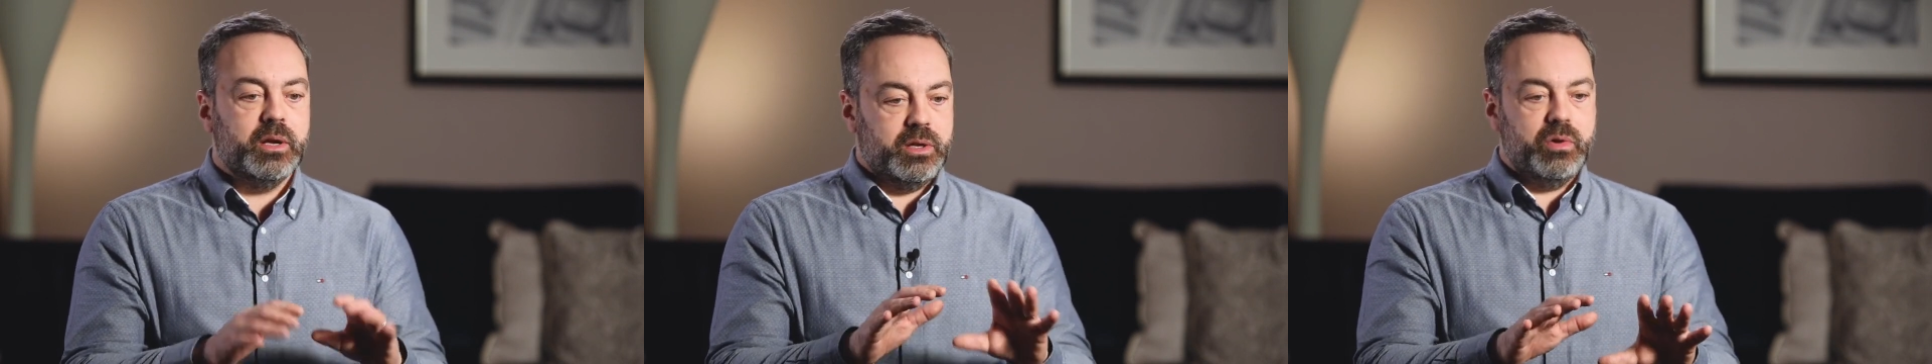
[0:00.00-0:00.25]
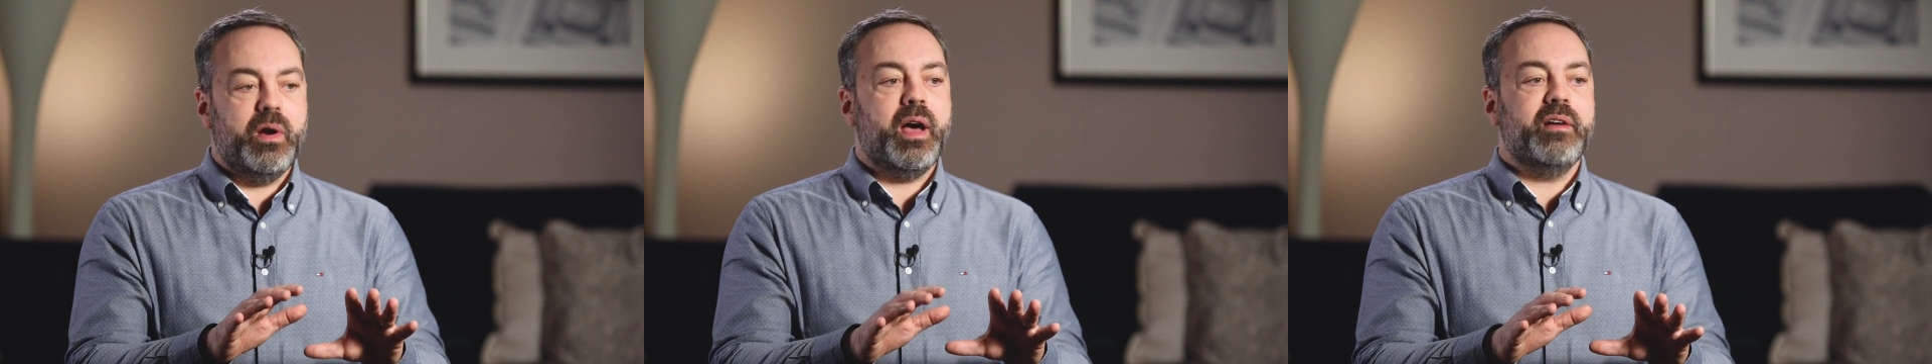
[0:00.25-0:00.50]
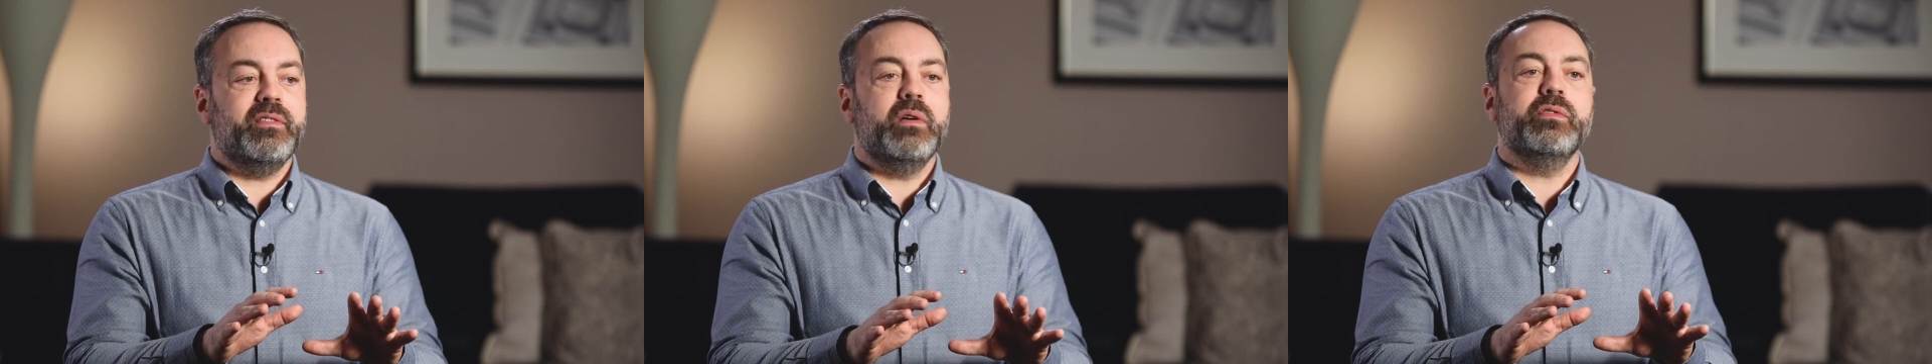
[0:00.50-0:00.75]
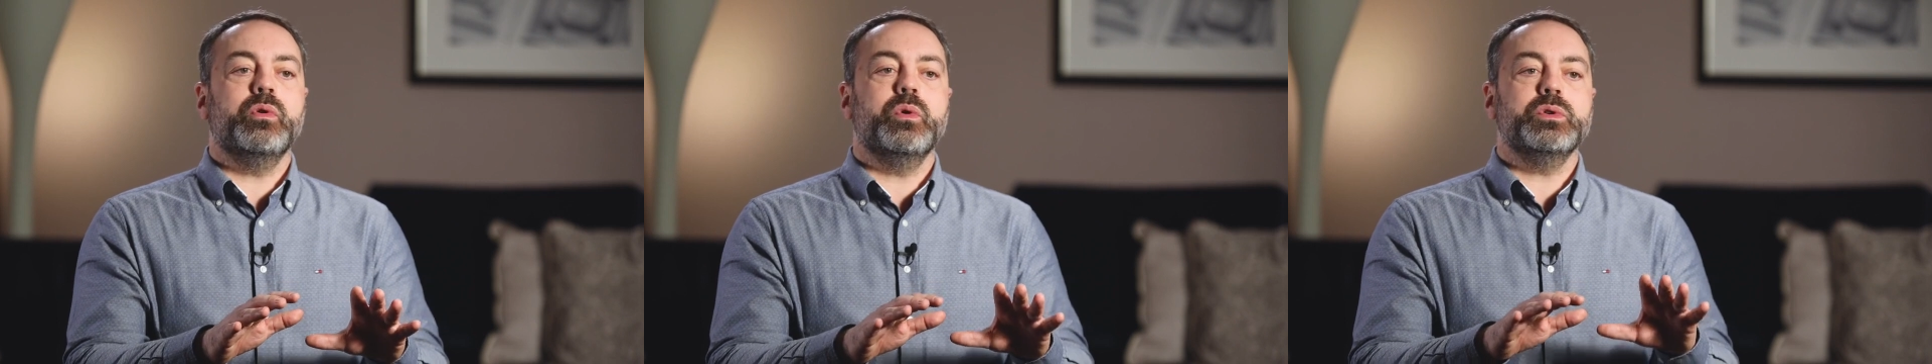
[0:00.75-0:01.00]
you have,
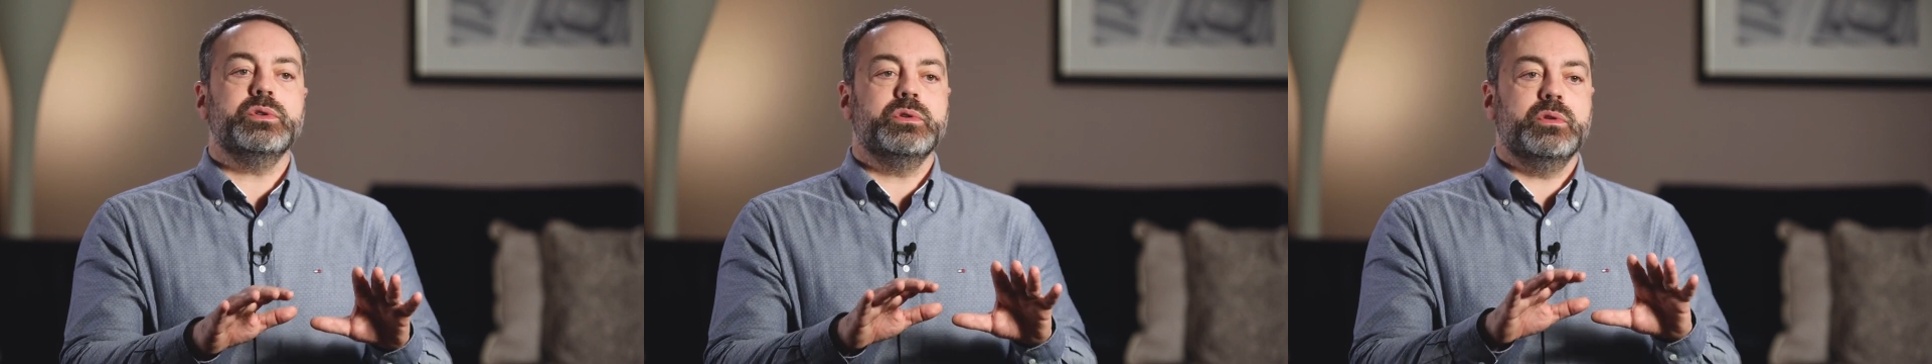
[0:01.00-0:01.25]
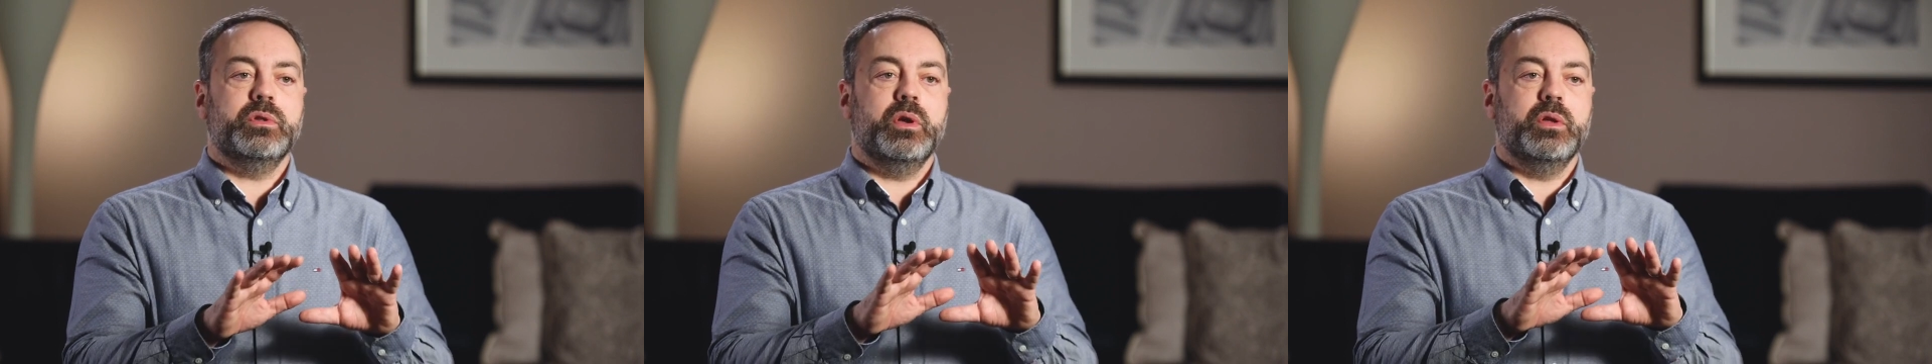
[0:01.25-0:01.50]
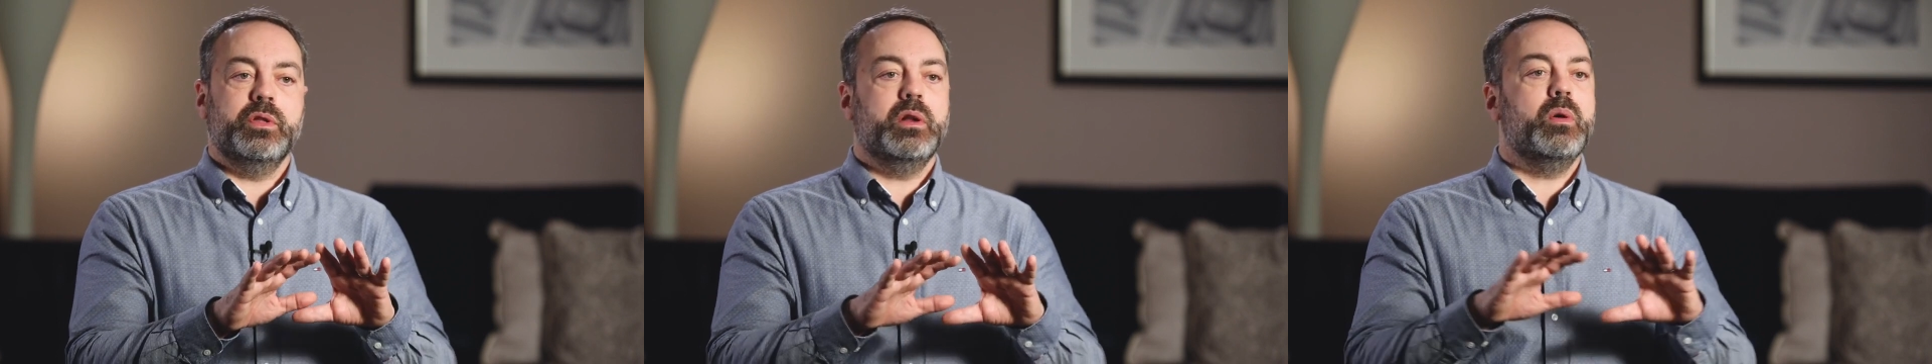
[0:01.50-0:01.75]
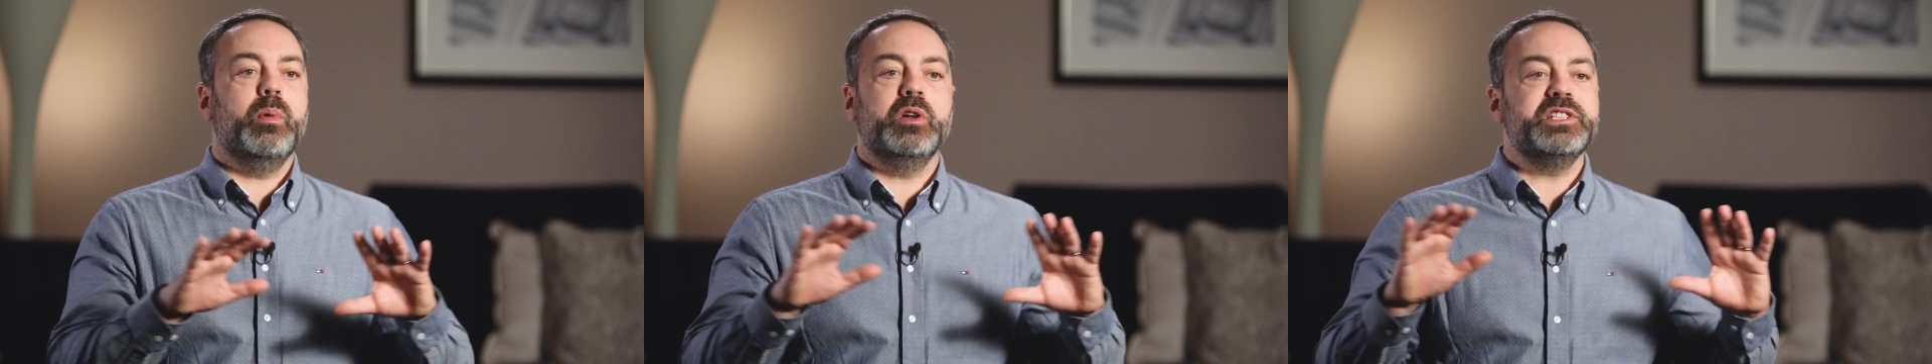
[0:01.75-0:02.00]
of course, the
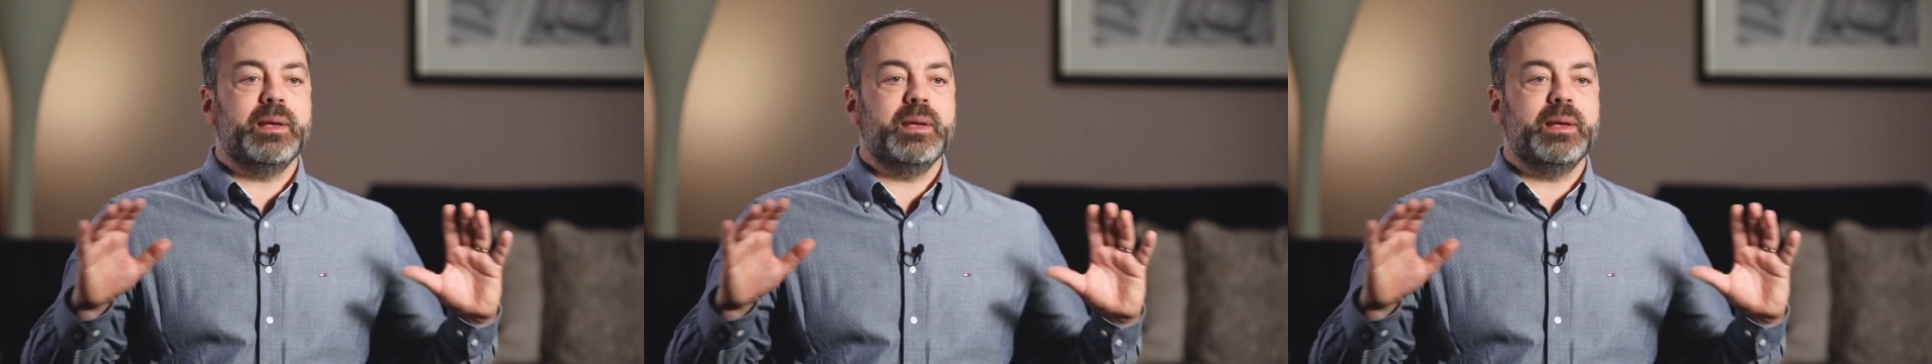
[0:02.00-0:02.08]
global